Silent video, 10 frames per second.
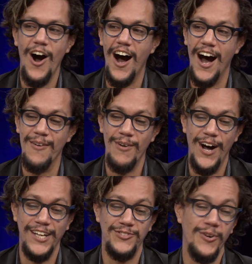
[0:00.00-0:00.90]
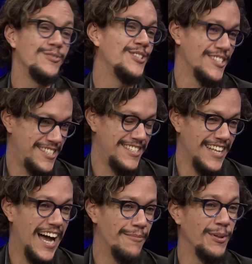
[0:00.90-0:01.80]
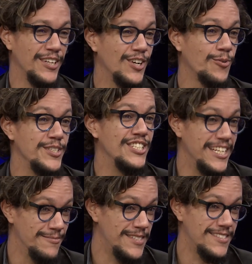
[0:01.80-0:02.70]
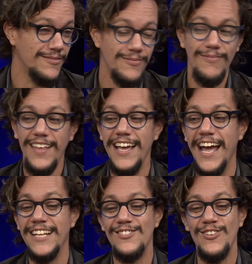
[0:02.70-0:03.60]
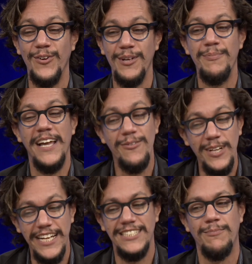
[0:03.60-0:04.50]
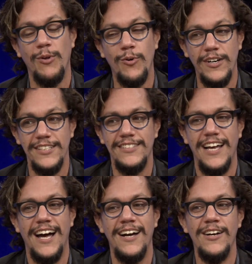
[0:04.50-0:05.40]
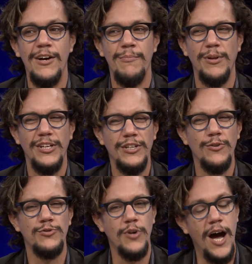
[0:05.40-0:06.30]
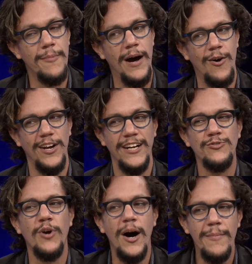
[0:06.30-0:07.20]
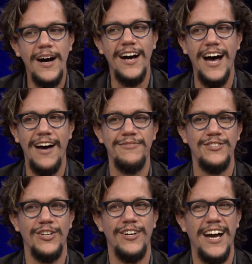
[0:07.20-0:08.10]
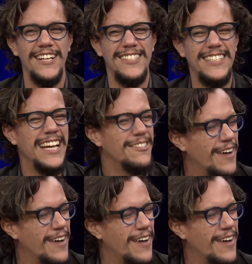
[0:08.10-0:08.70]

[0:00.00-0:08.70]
uh, atrocious uh, political regimes. Mm -hmm. And so the play really explores uh, political trauma or like trauma after uh, state